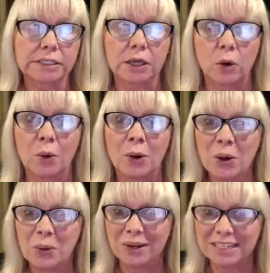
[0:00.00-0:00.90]
So
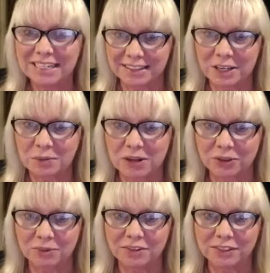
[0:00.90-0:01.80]
one neat thing about
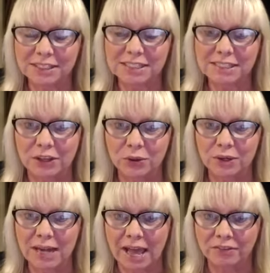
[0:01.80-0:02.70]
the refills is that you
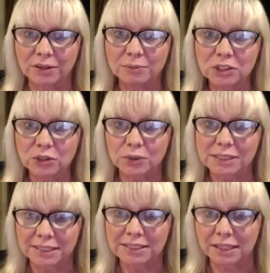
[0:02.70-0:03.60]
can add them to a
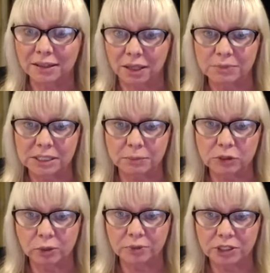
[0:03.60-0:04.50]
Scentsy Club
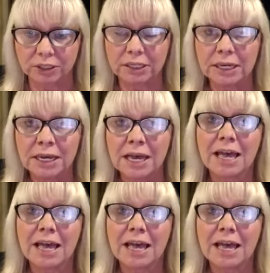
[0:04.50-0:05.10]
subscription